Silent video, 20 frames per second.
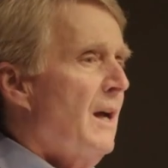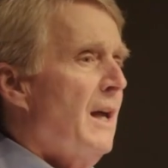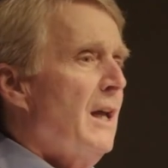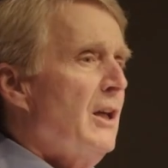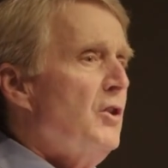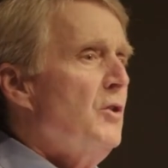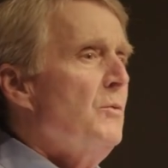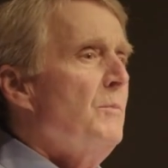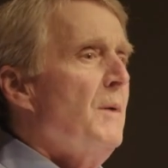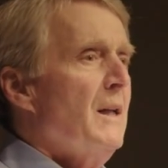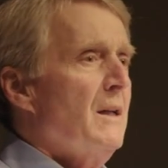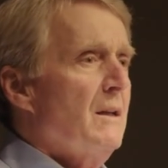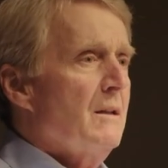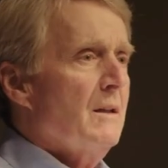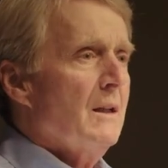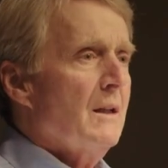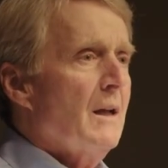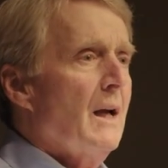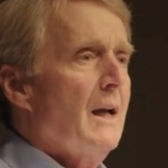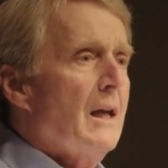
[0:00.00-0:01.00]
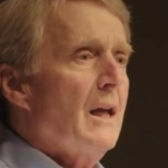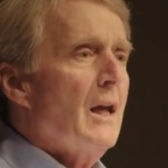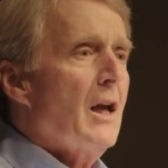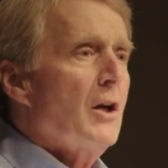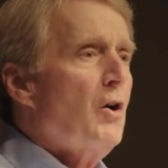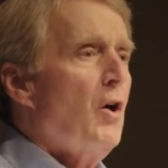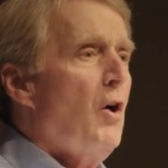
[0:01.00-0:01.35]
a humanity, a